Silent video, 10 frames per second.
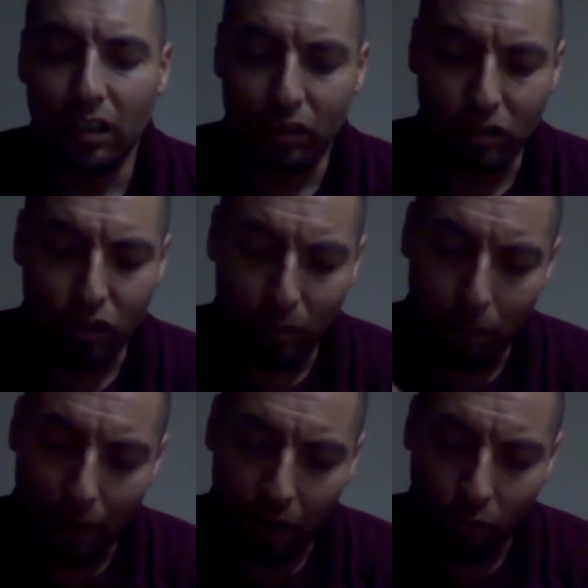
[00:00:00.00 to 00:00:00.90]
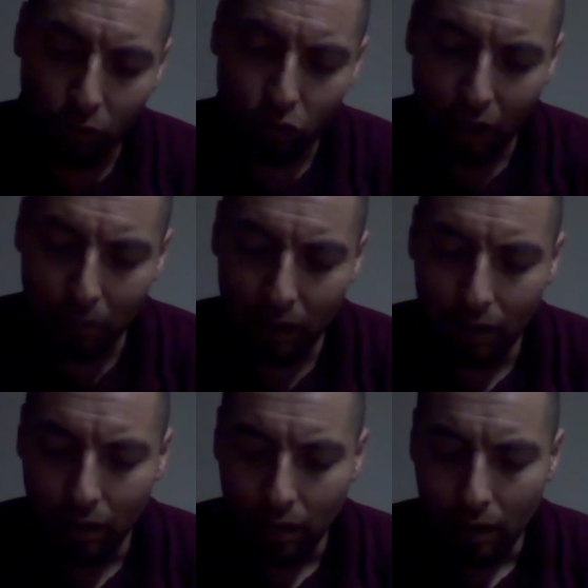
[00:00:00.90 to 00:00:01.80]
It's Jim Aparo,
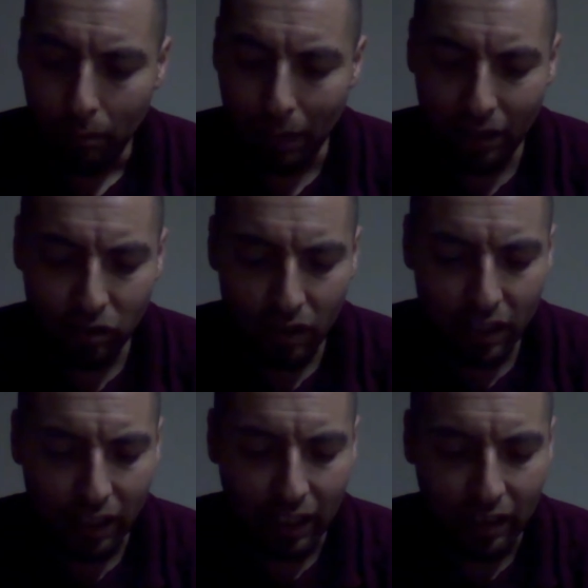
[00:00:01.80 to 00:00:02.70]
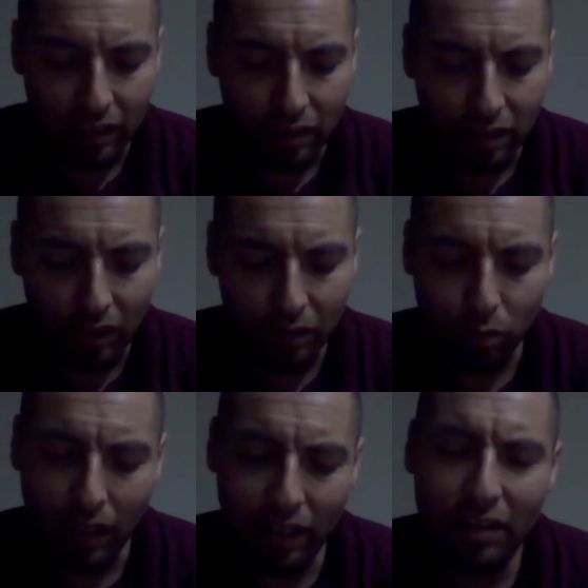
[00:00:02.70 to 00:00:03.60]
Tom Mandrake, and
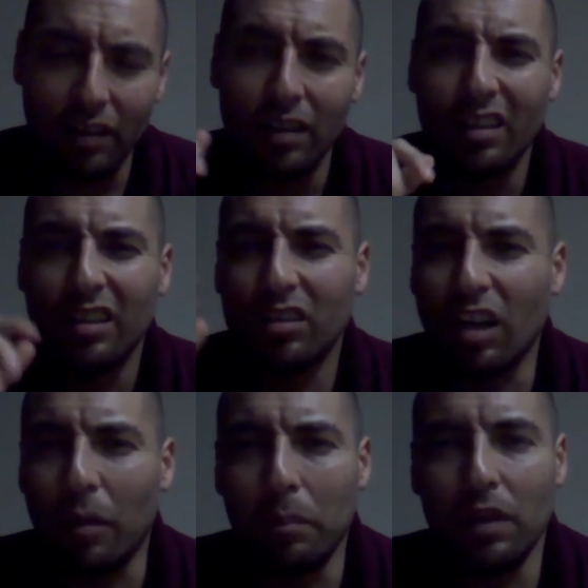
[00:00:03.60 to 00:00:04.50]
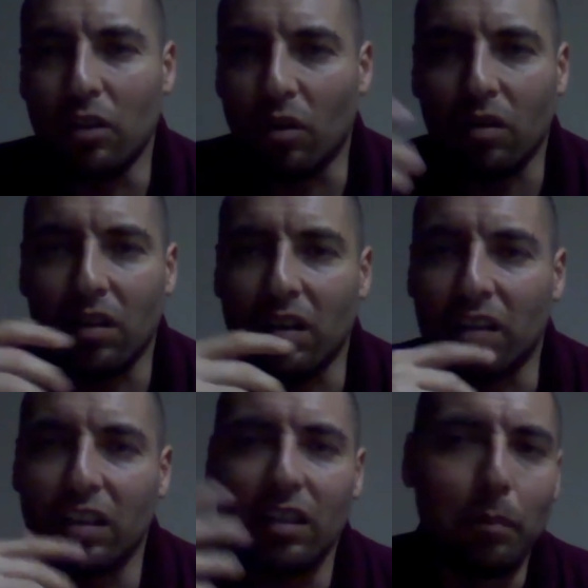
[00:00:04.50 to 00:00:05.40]
Kieran Dwyer. It's all mediocre,
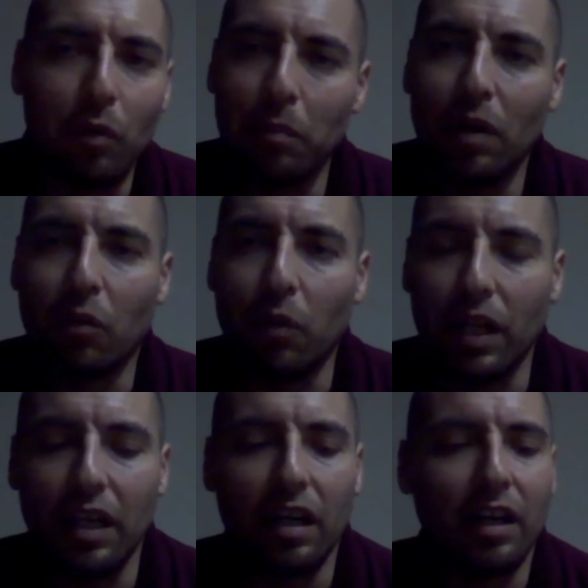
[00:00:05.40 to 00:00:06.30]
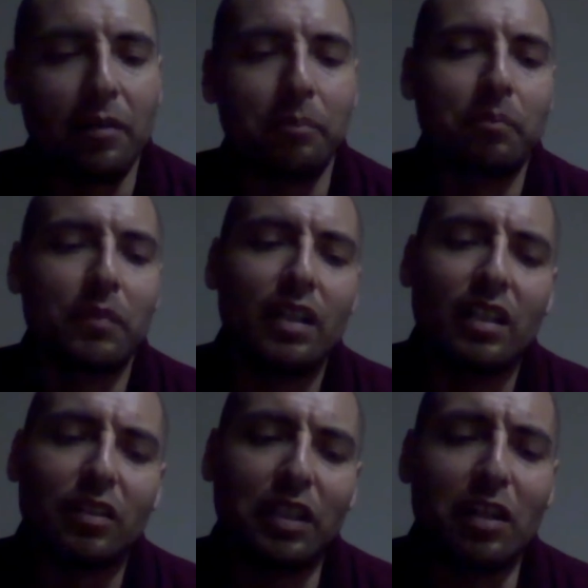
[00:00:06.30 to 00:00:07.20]
nothing that blew me away.
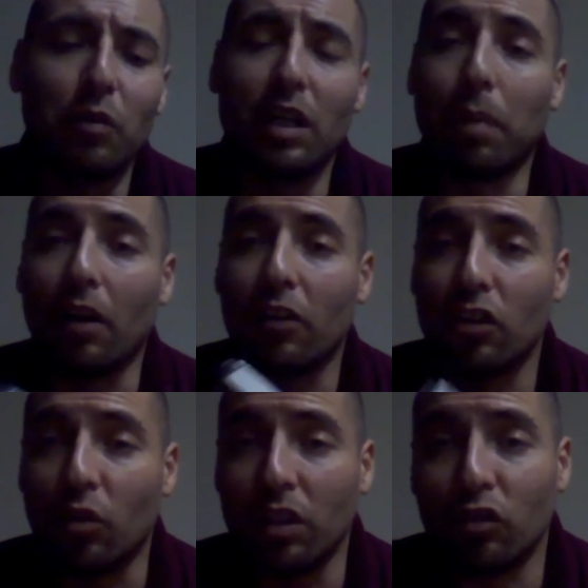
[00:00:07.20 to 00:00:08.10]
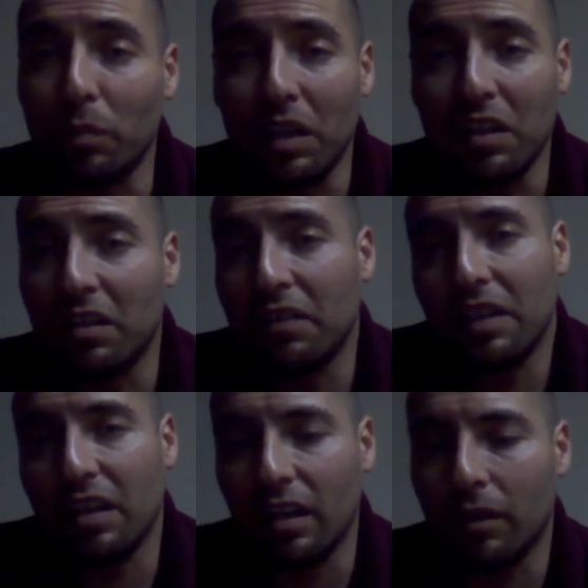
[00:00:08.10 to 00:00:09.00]
So I didn't really bother showing too many of it.